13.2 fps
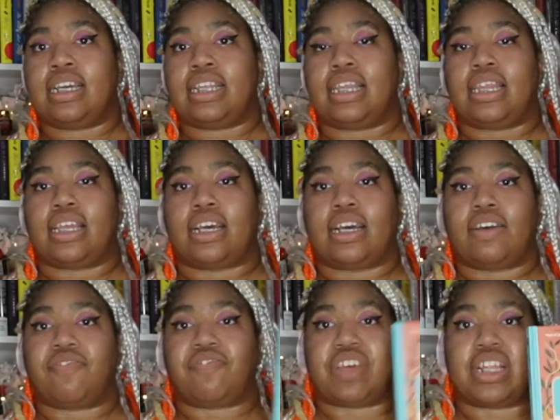
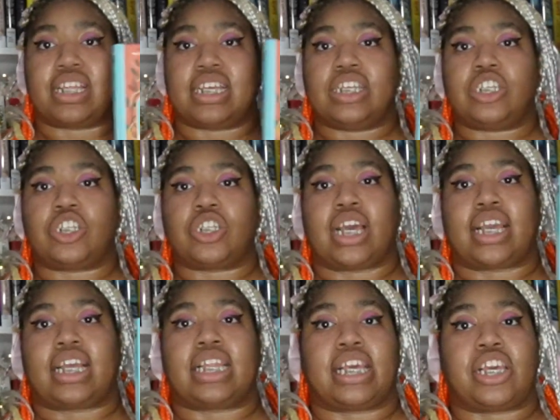the village
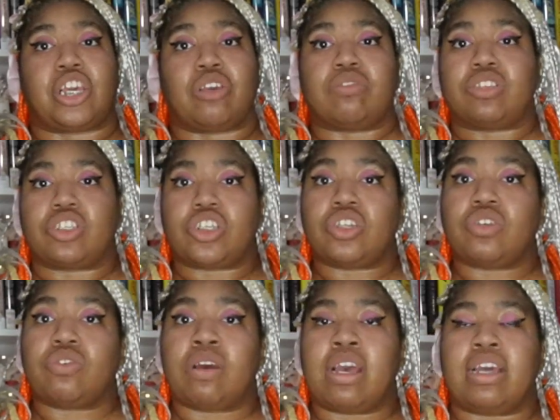like they used to.